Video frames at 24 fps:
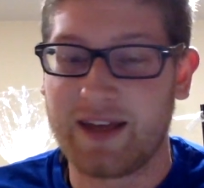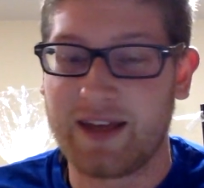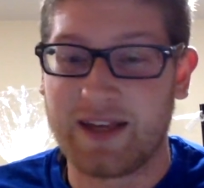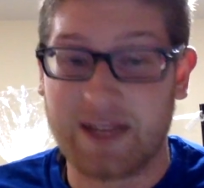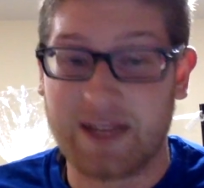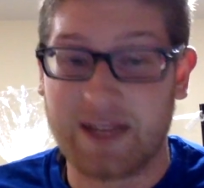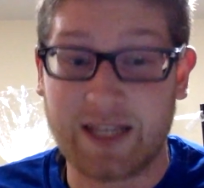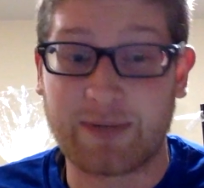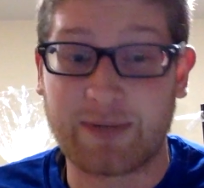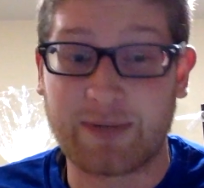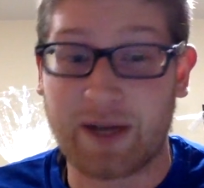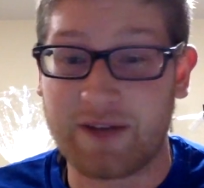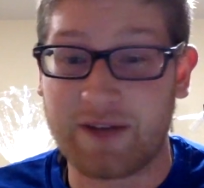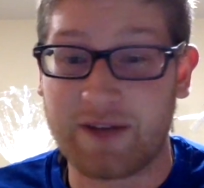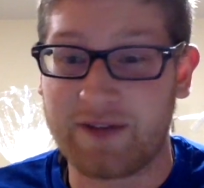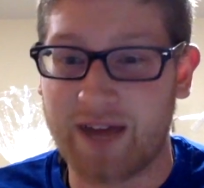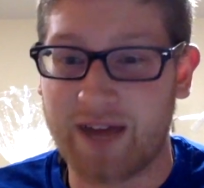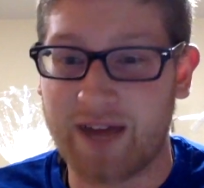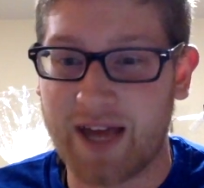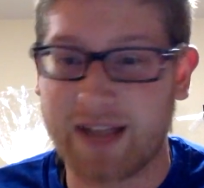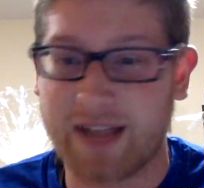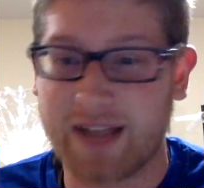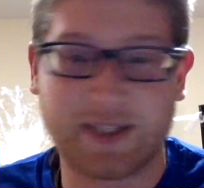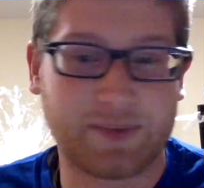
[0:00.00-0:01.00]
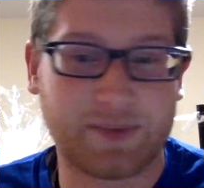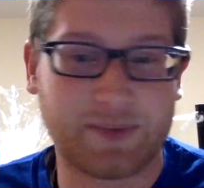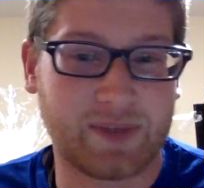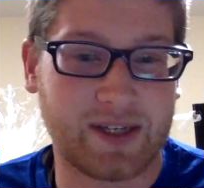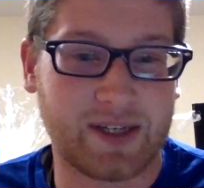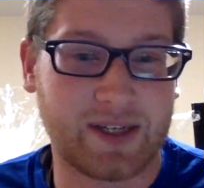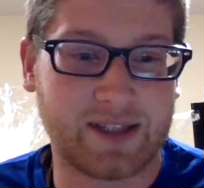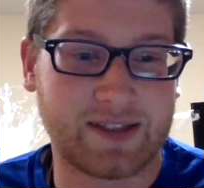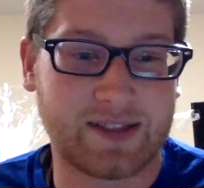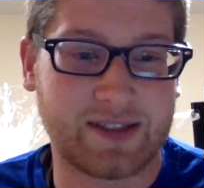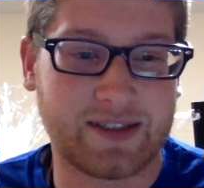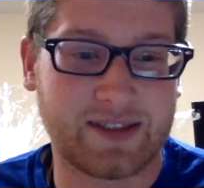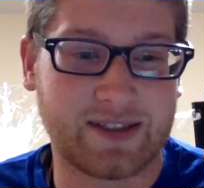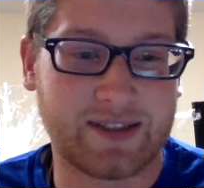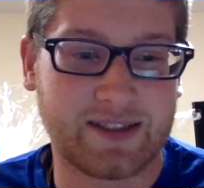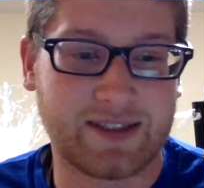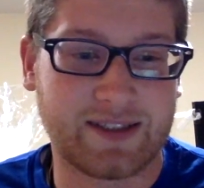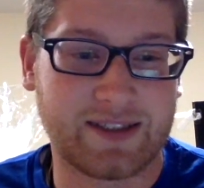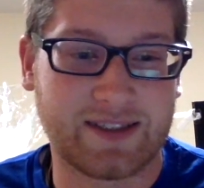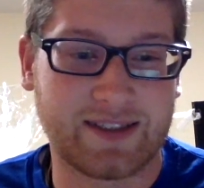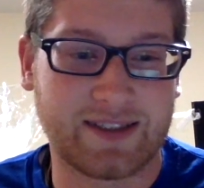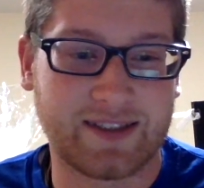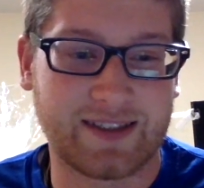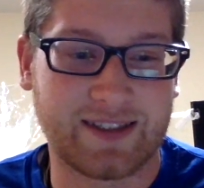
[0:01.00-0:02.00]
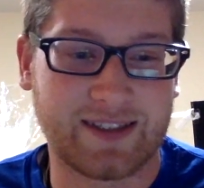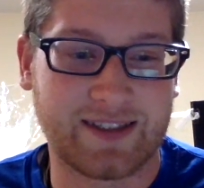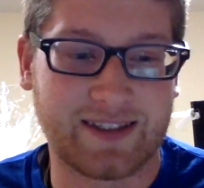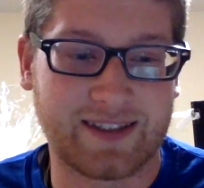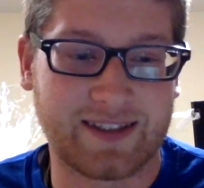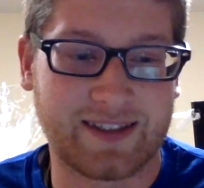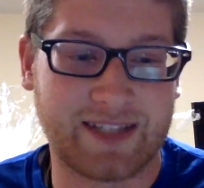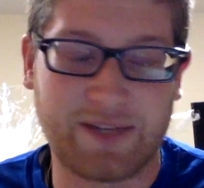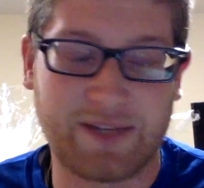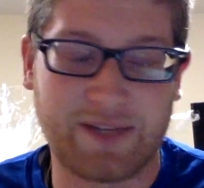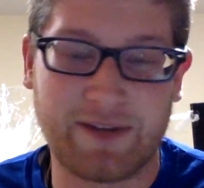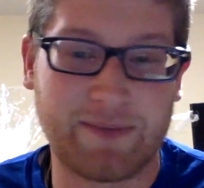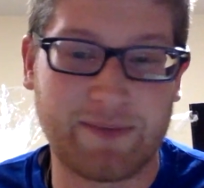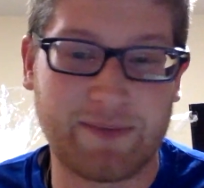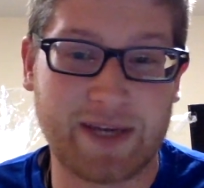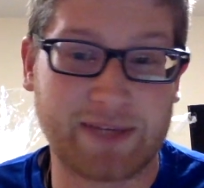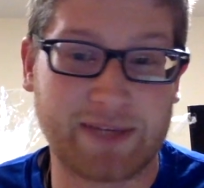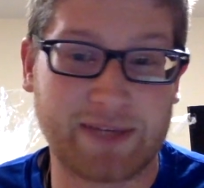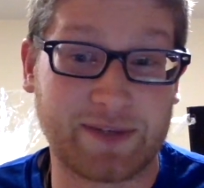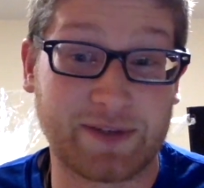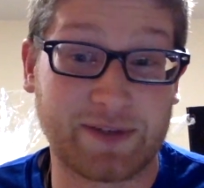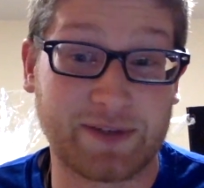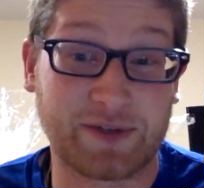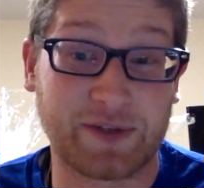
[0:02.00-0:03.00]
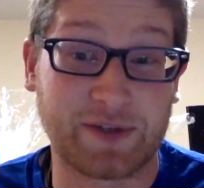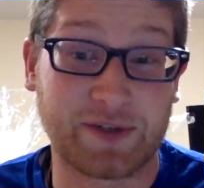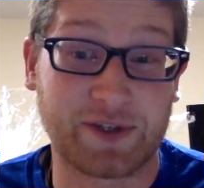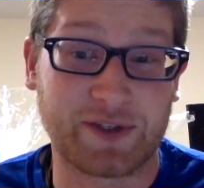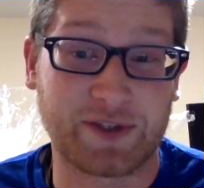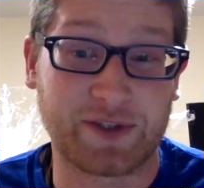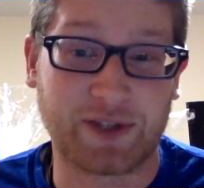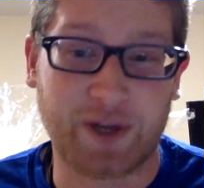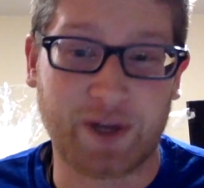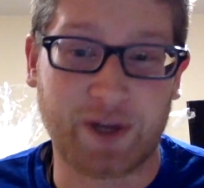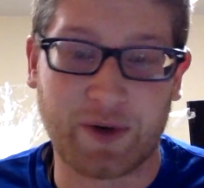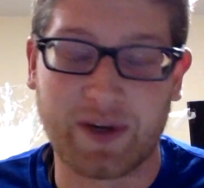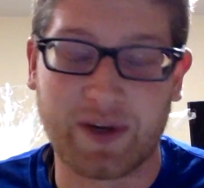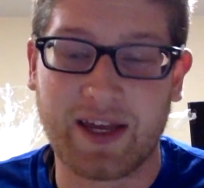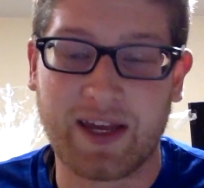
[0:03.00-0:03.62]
he's probably fast, but TV makes him really slow.